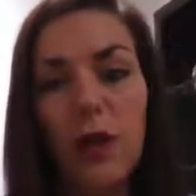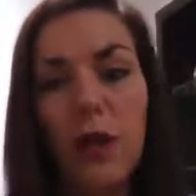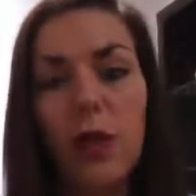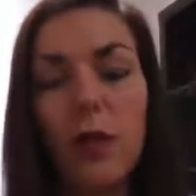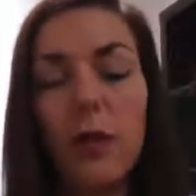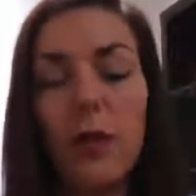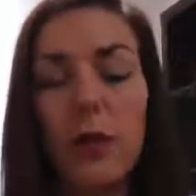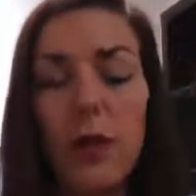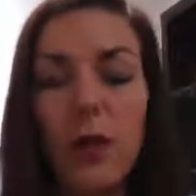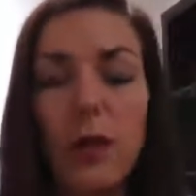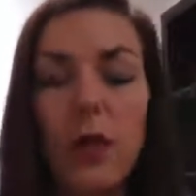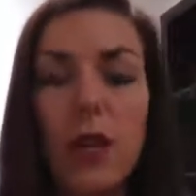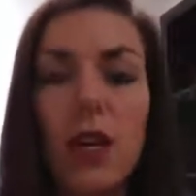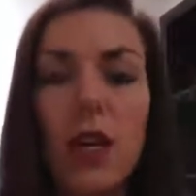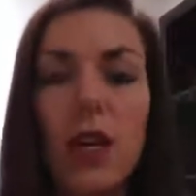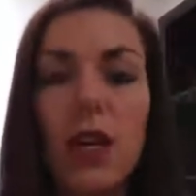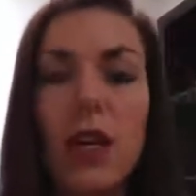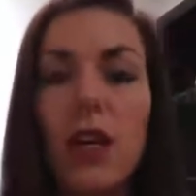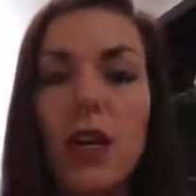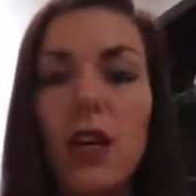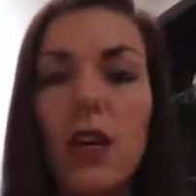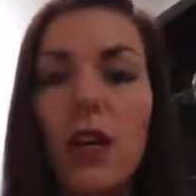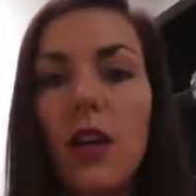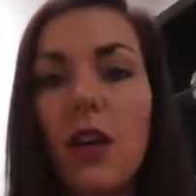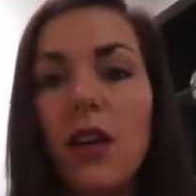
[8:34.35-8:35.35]
Maybe
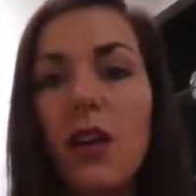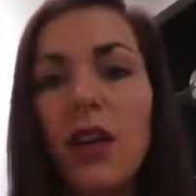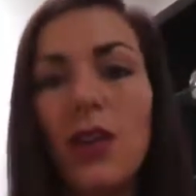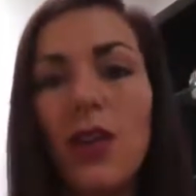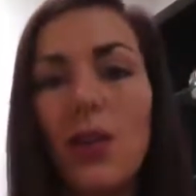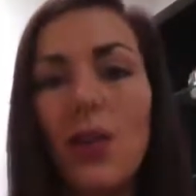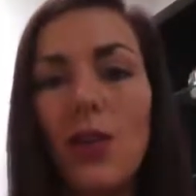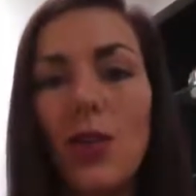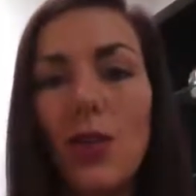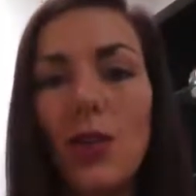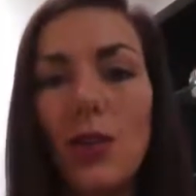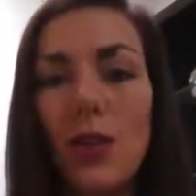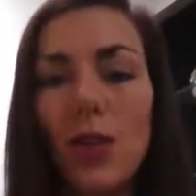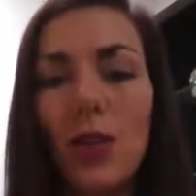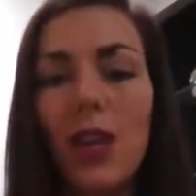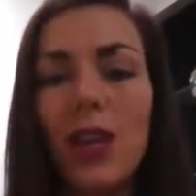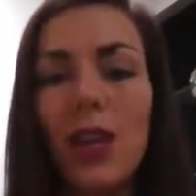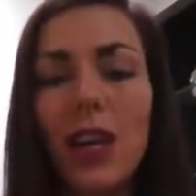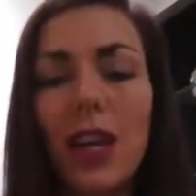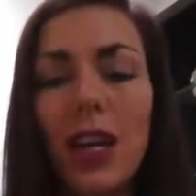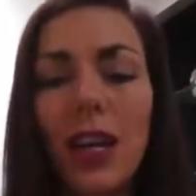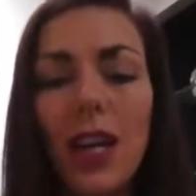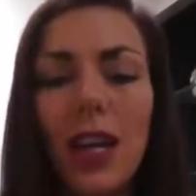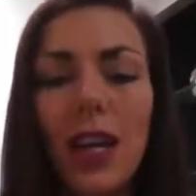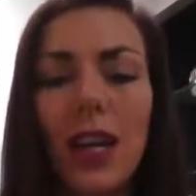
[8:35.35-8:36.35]
you really
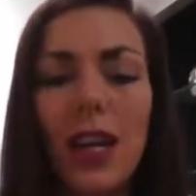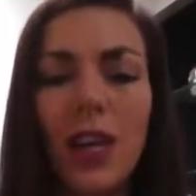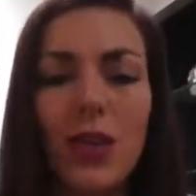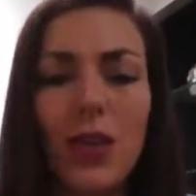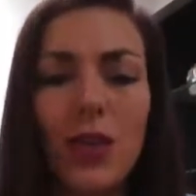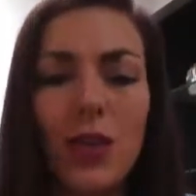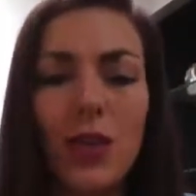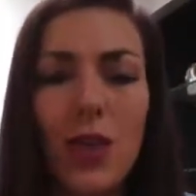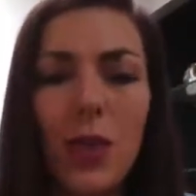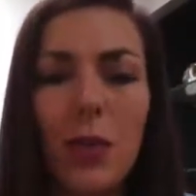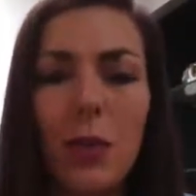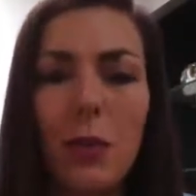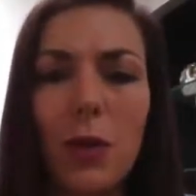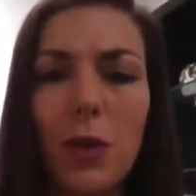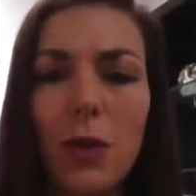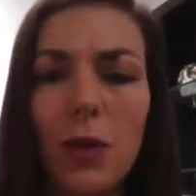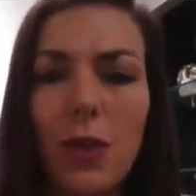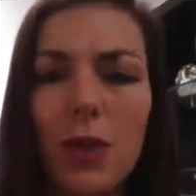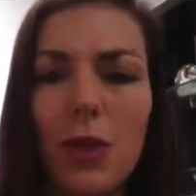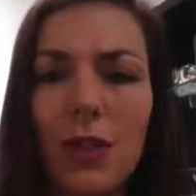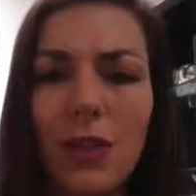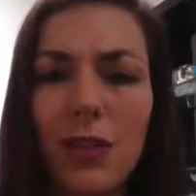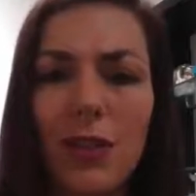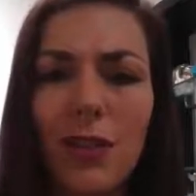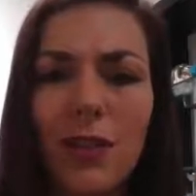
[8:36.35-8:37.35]
had trouble
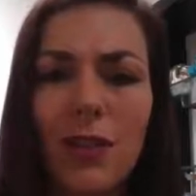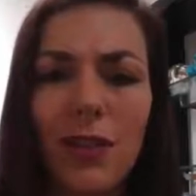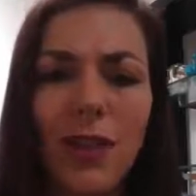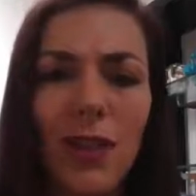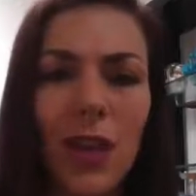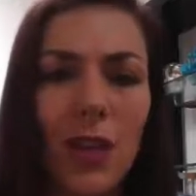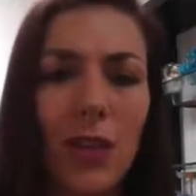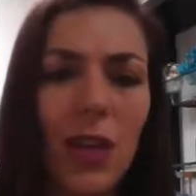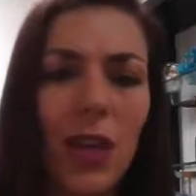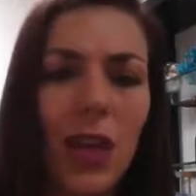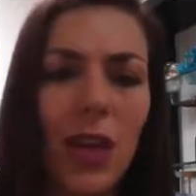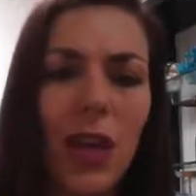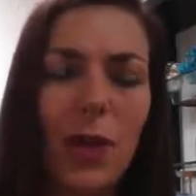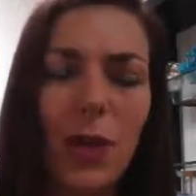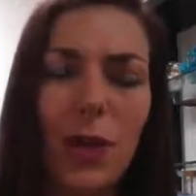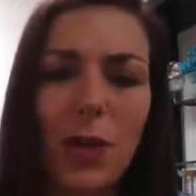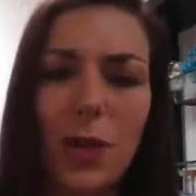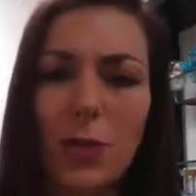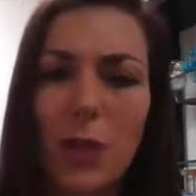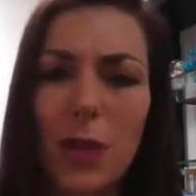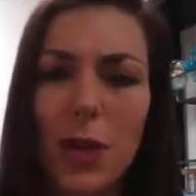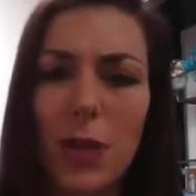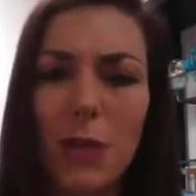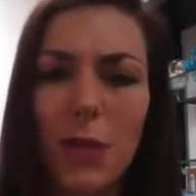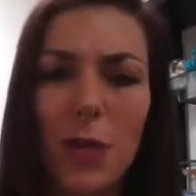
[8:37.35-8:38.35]
going out with
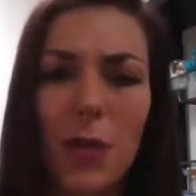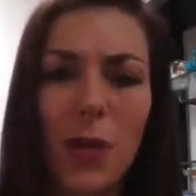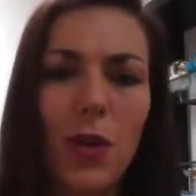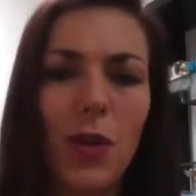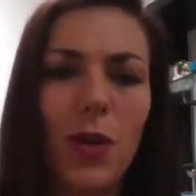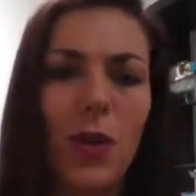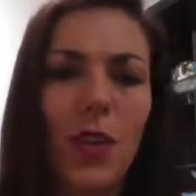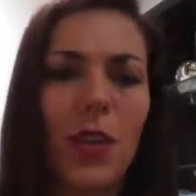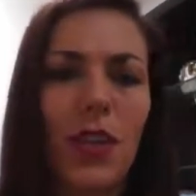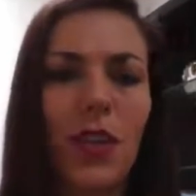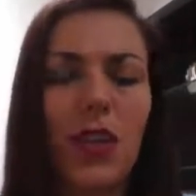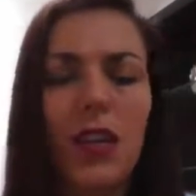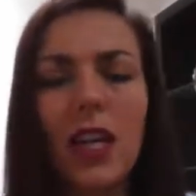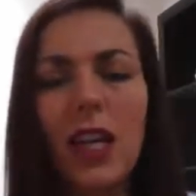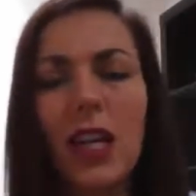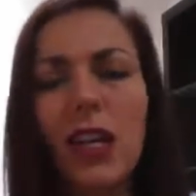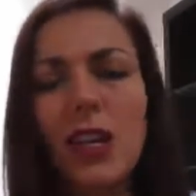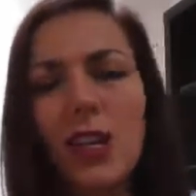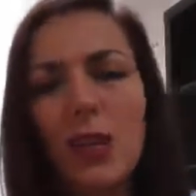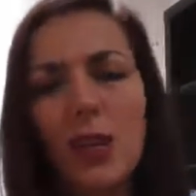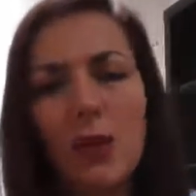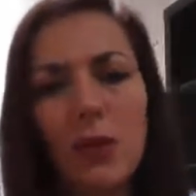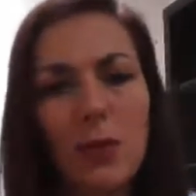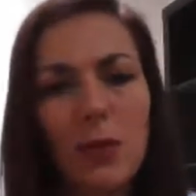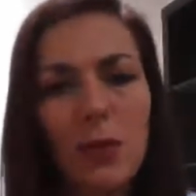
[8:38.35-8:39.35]
people and
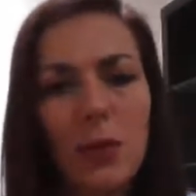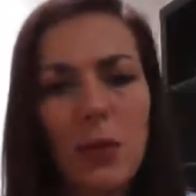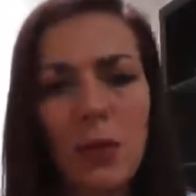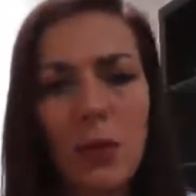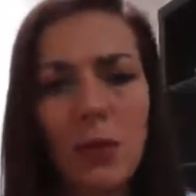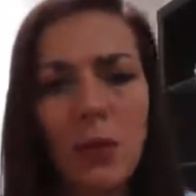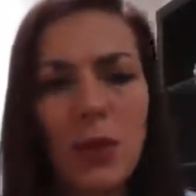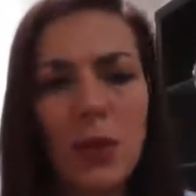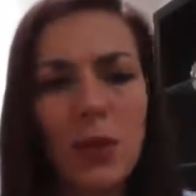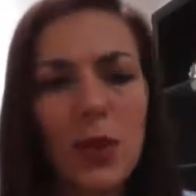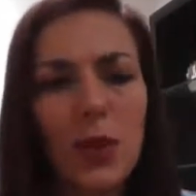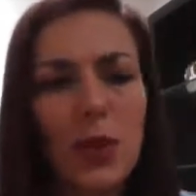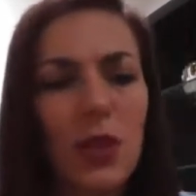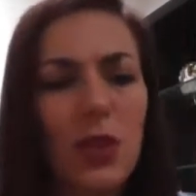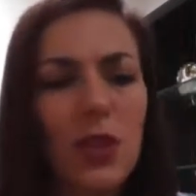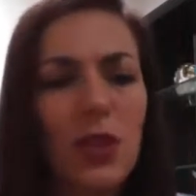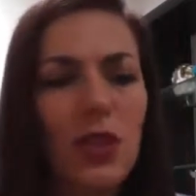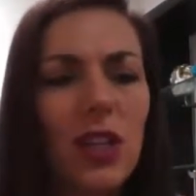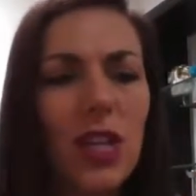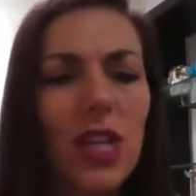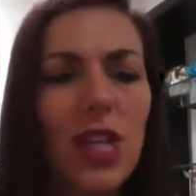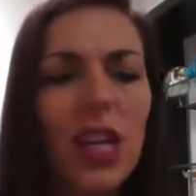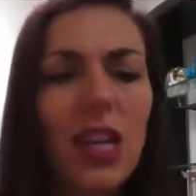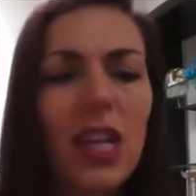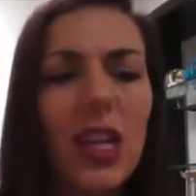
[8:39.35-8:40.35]
engaging with people
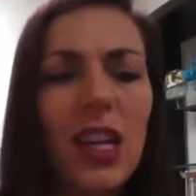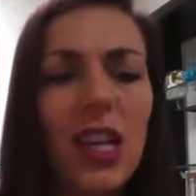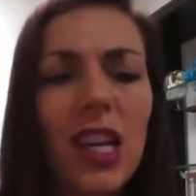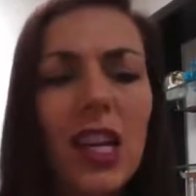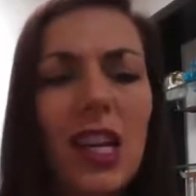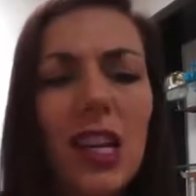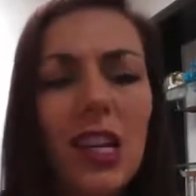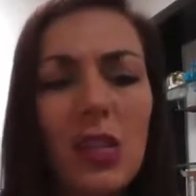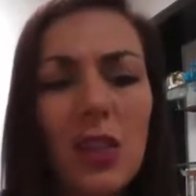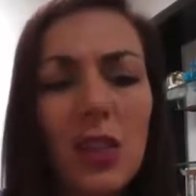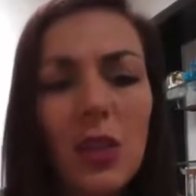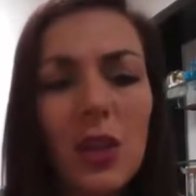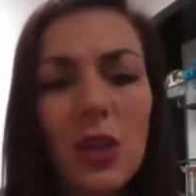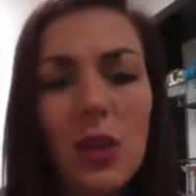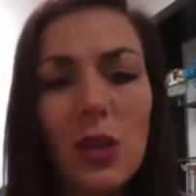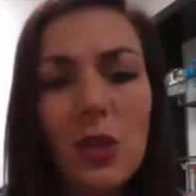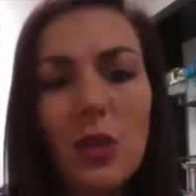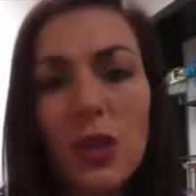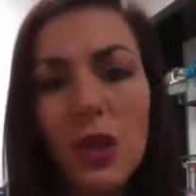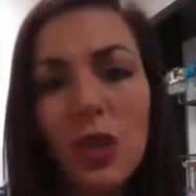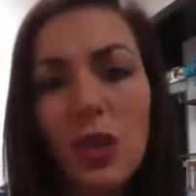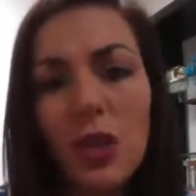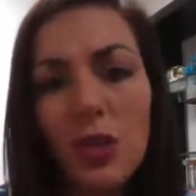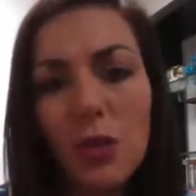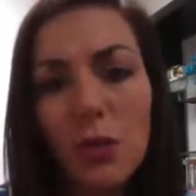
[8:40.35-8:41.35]
socially, and so you
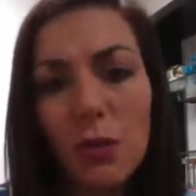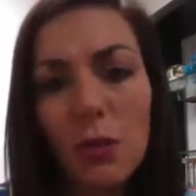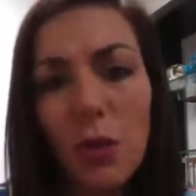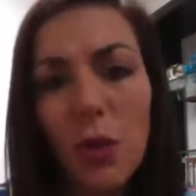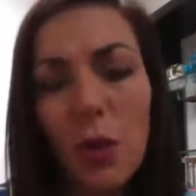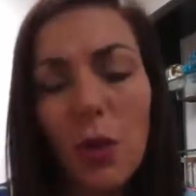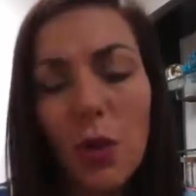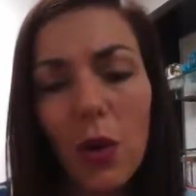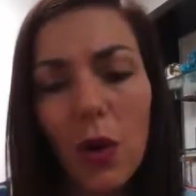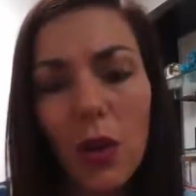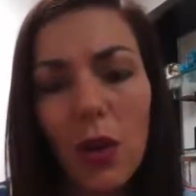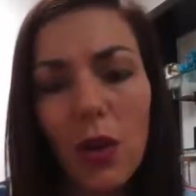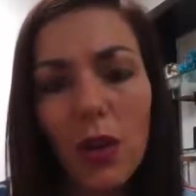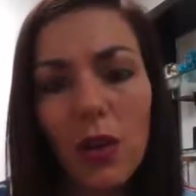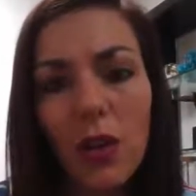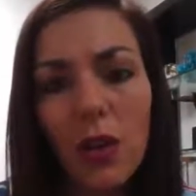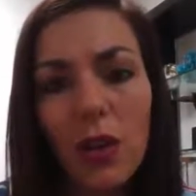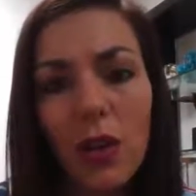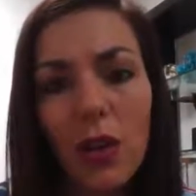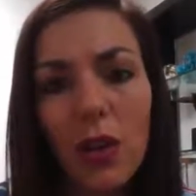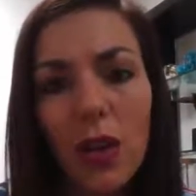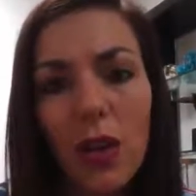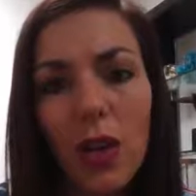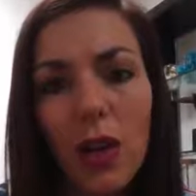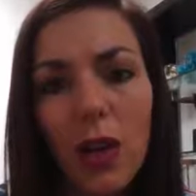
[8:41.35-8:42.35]
turned to porn.
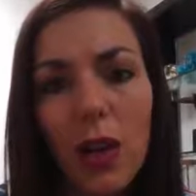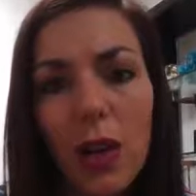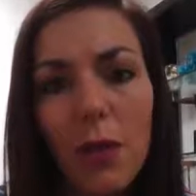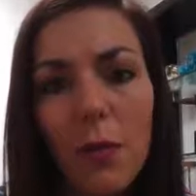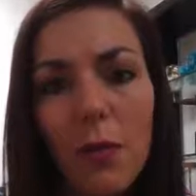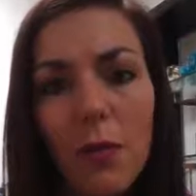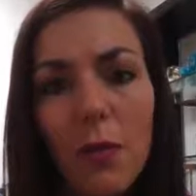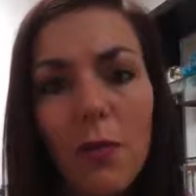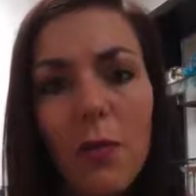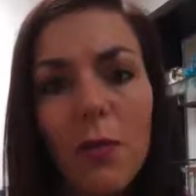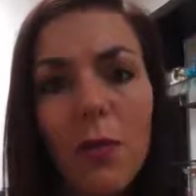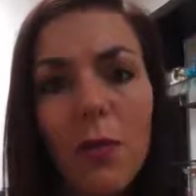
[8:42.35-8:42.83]
Um,